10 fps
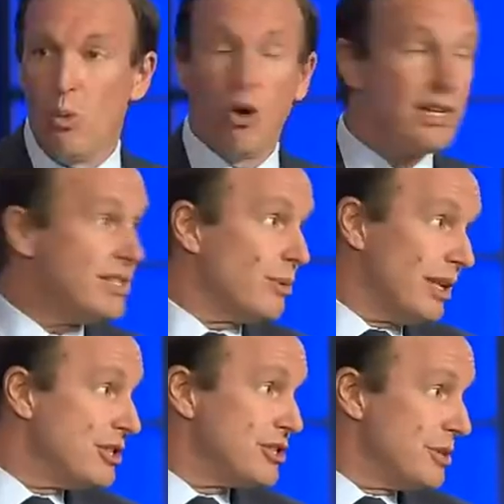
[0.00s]
One is that
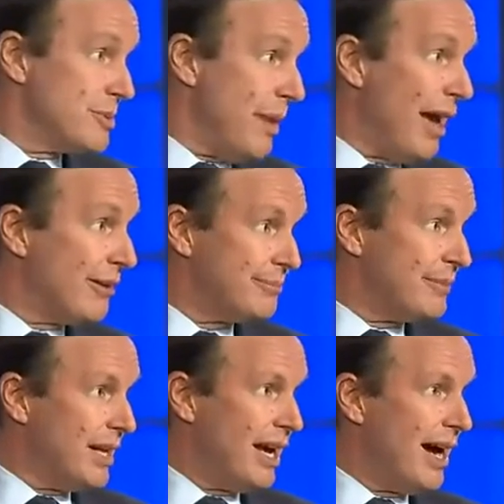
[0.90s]
relationships matter.
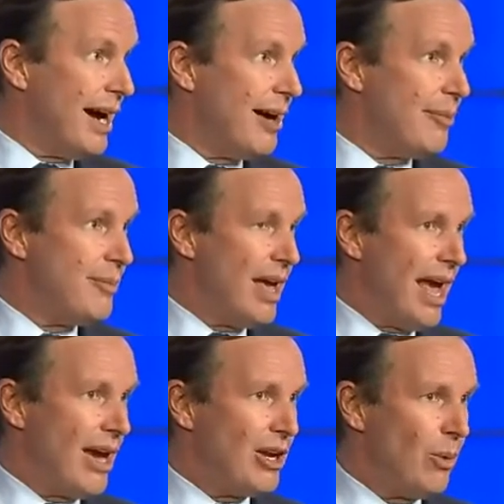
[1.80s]
Um,
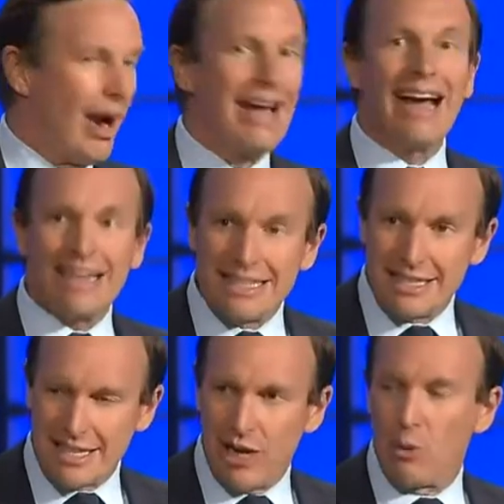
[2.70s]
you know, when I got to
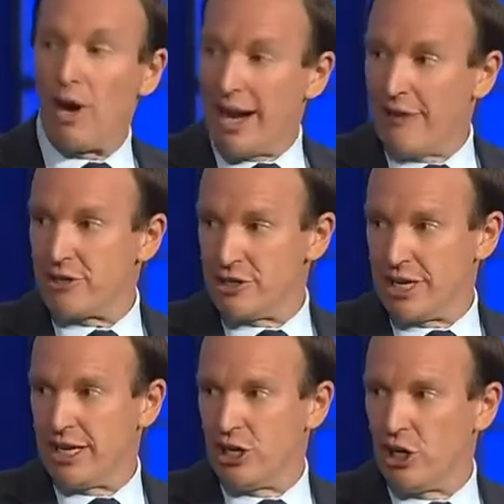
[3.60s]
the Senate right after
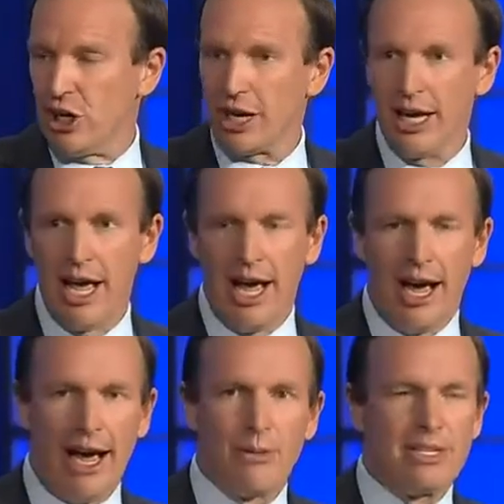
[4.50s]
Sandy Hook,
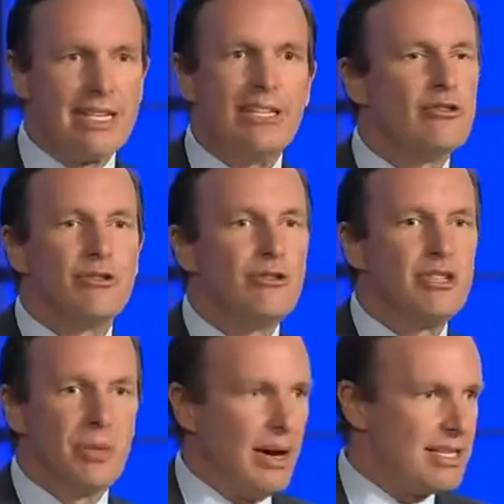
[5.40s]
I was
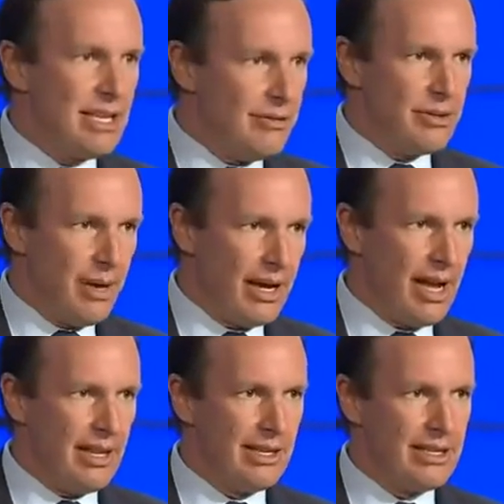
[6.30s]
introducing myself to my
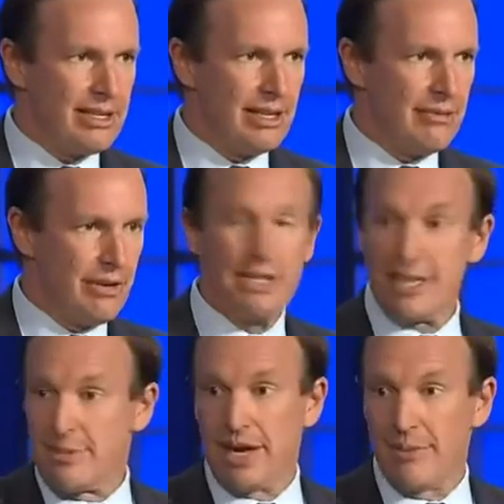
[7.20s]
colleagues at the very
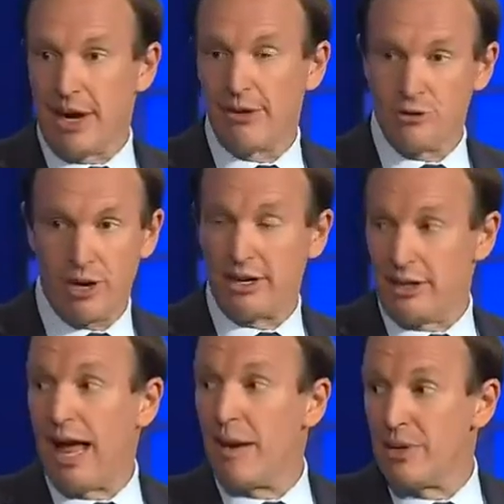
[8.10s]
same time that I was trying to
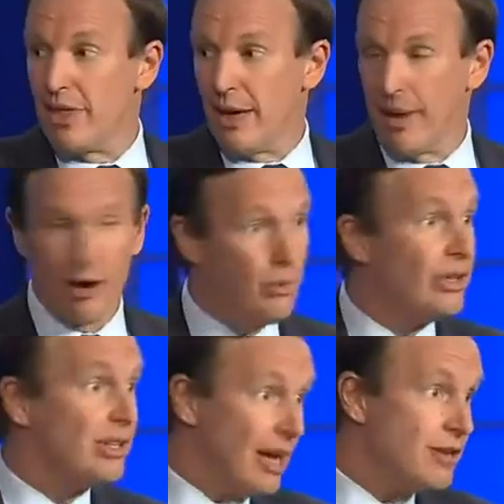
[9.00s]
lobby them on a
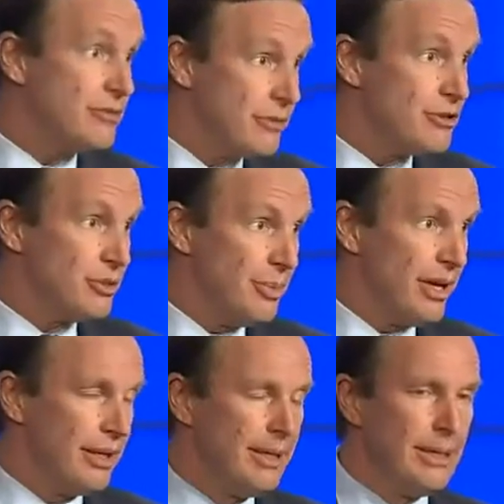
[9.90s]
really controversial
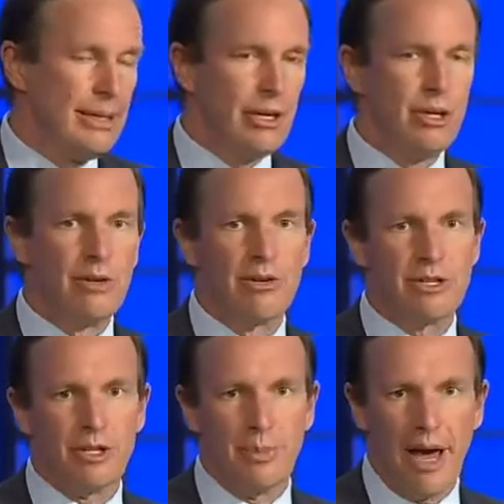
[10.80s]
bill,
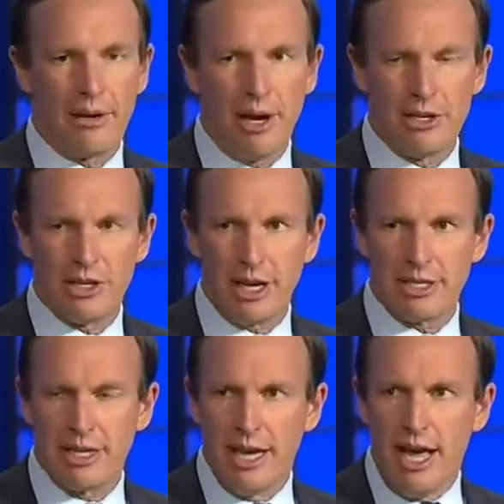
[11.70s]
universal background
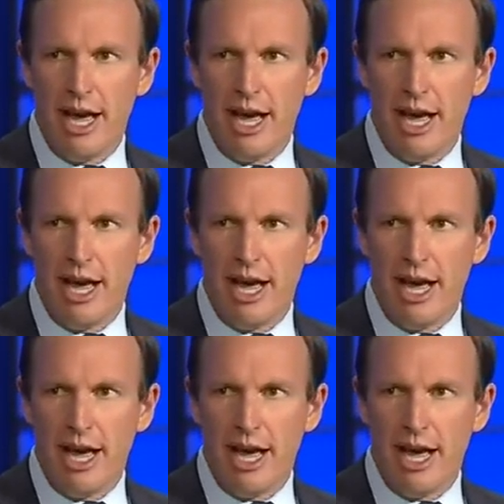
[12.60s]
checks.